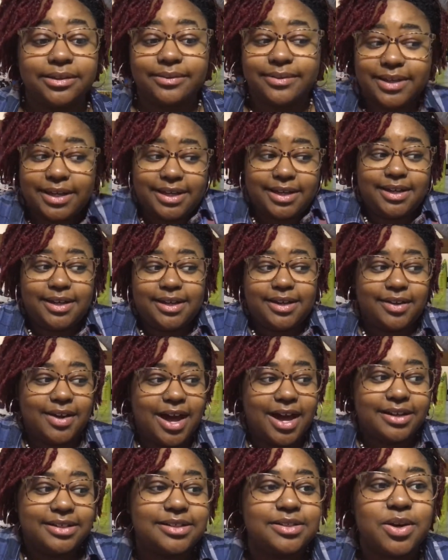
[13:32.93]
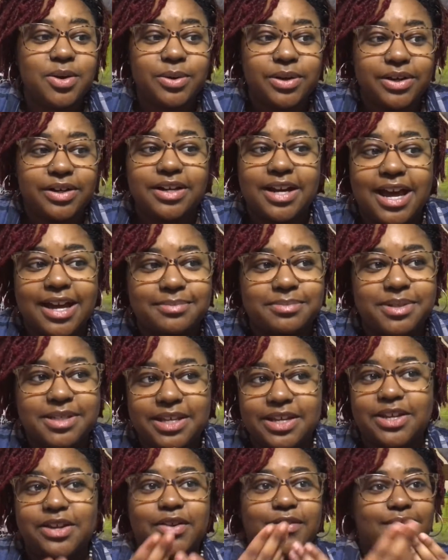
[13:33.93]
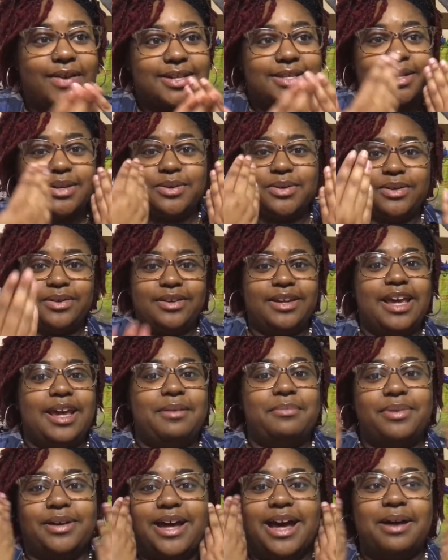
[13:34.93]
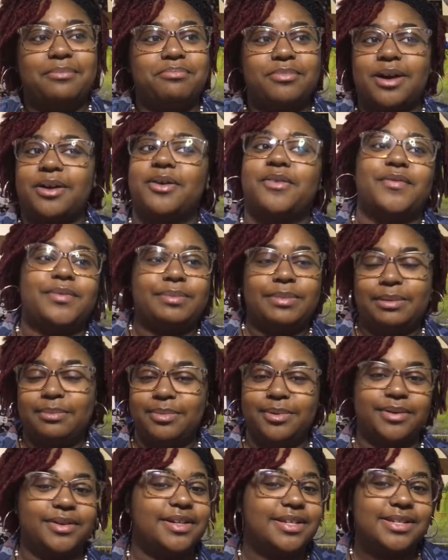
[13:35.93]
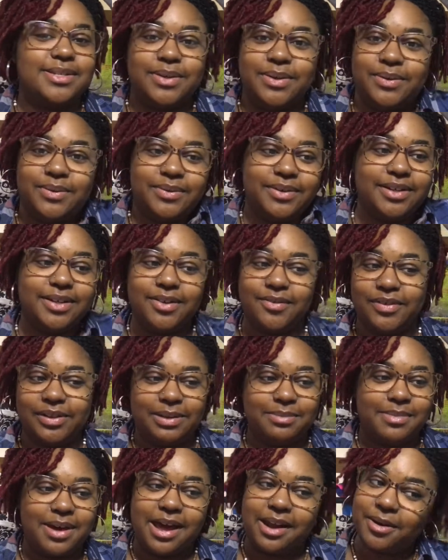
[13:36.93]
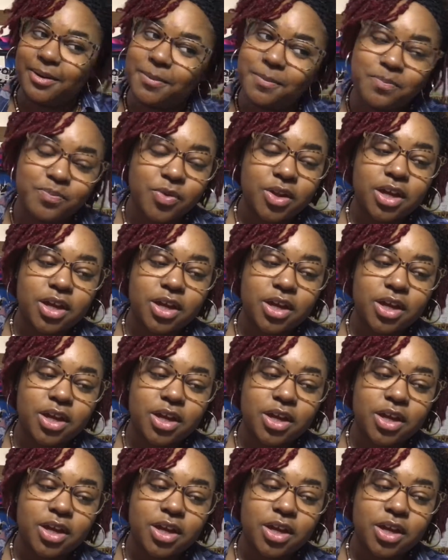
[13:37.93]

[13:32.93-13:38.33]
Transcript: okay, I'm seeing your face, I know your name, but I'm not gonna remember it, so it don't really matter.